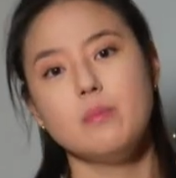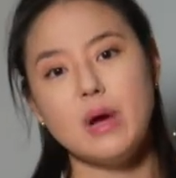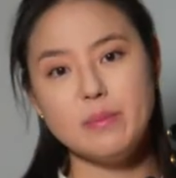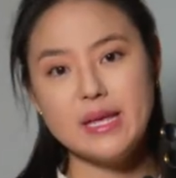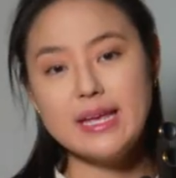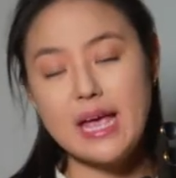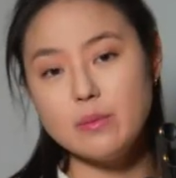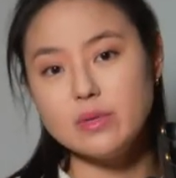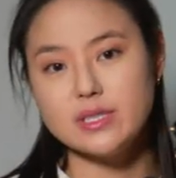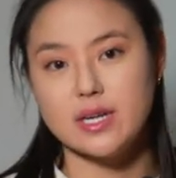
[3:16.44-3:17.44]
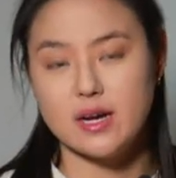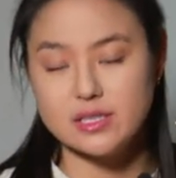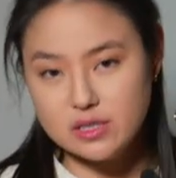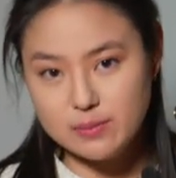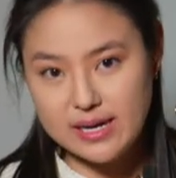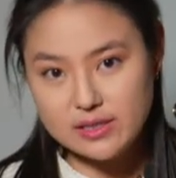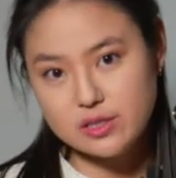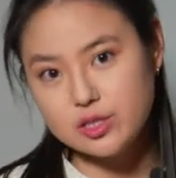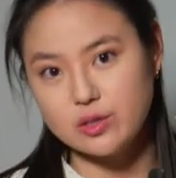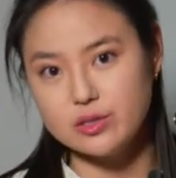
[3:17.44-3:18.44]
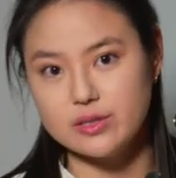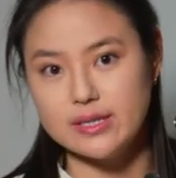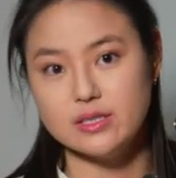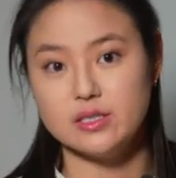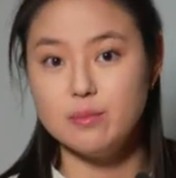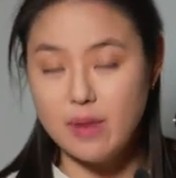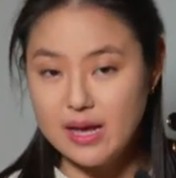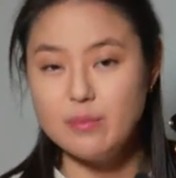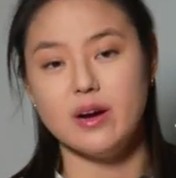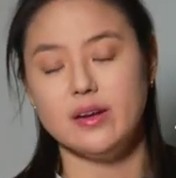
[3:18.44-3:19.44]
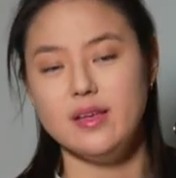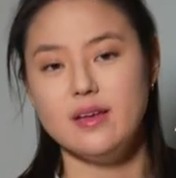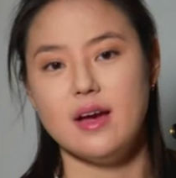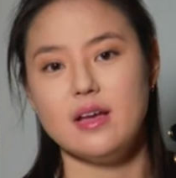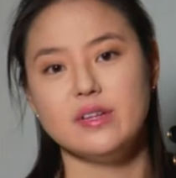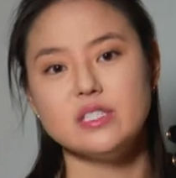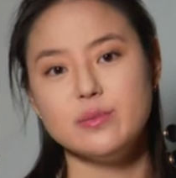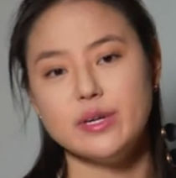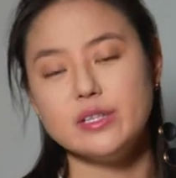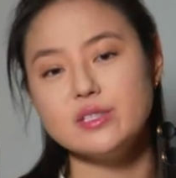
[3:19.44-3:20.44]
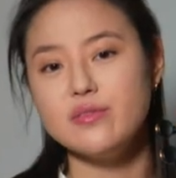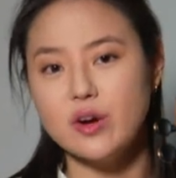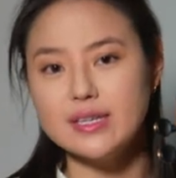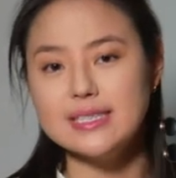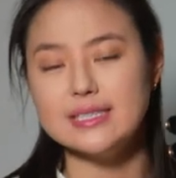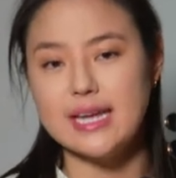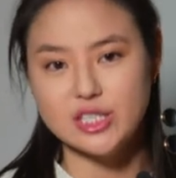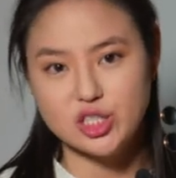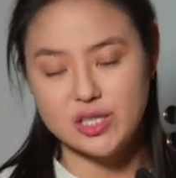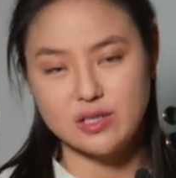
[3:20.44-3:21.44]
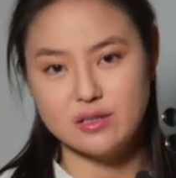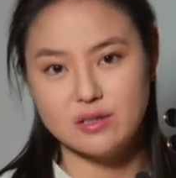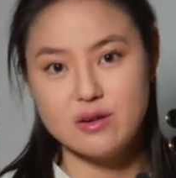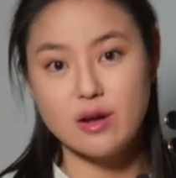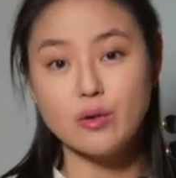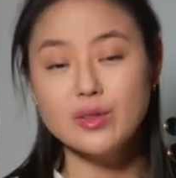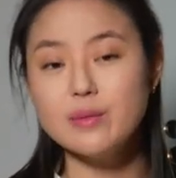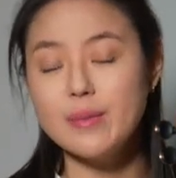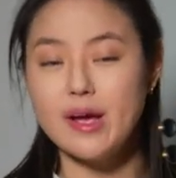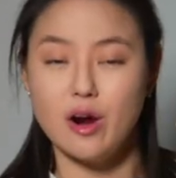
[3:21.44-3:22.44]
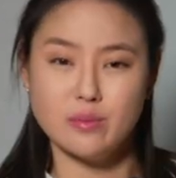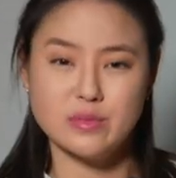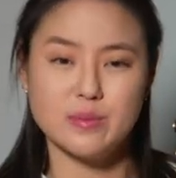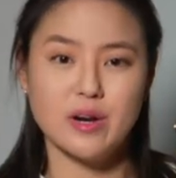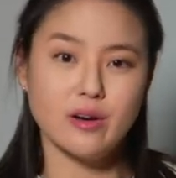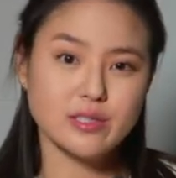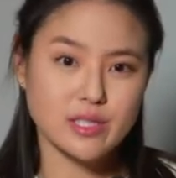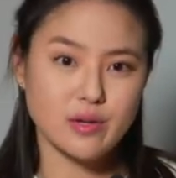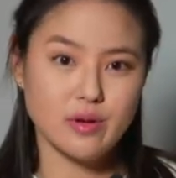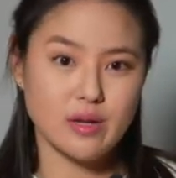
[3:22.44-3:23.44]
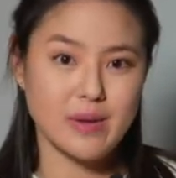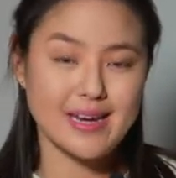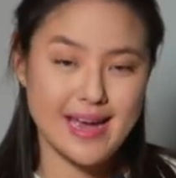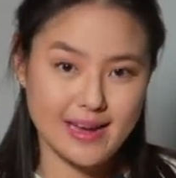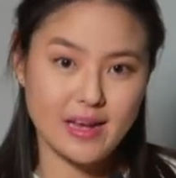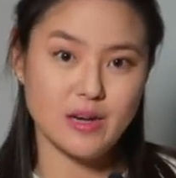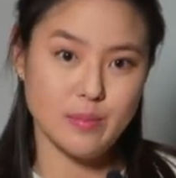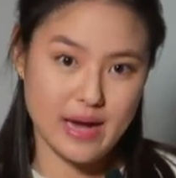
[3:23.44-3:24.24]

By being able to customize the shoulder rest to my body, I have experienced far less tension, not only in my arms, but also in my neck and